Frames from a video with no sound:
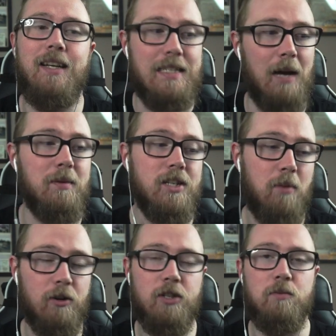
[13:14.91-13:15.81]
damage as
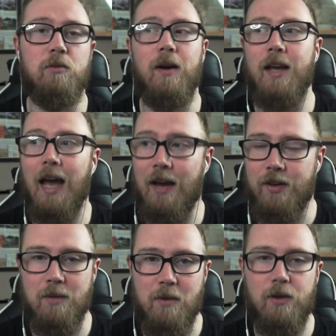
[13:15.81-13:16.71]
possible by
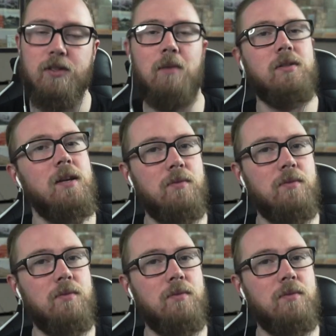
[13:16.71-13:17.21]
having the most up-to-date